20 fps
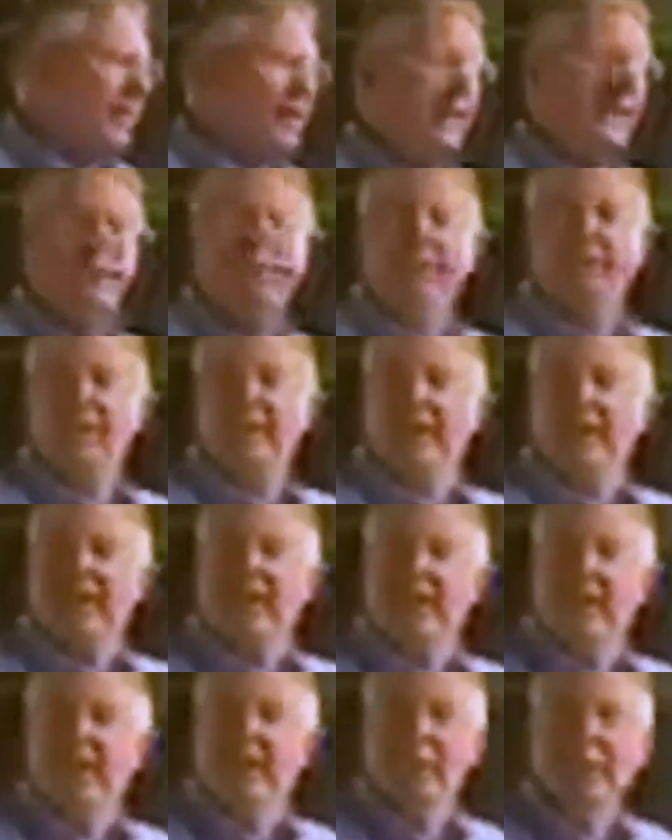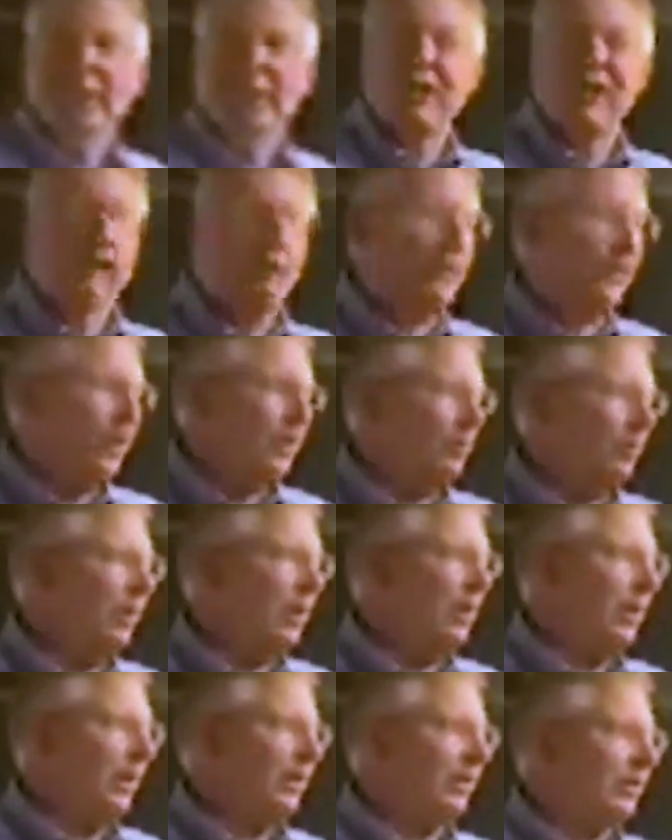And then especially with these
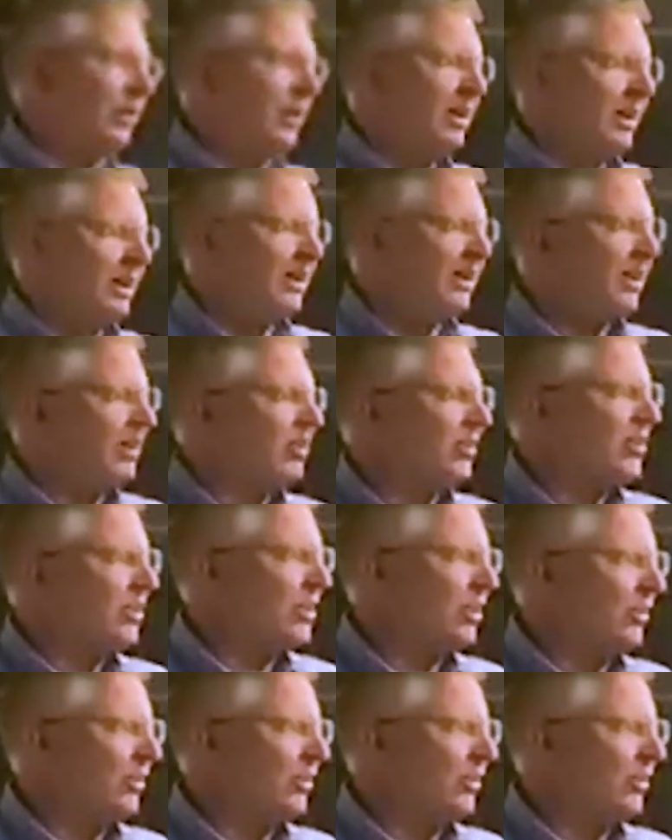plates, these things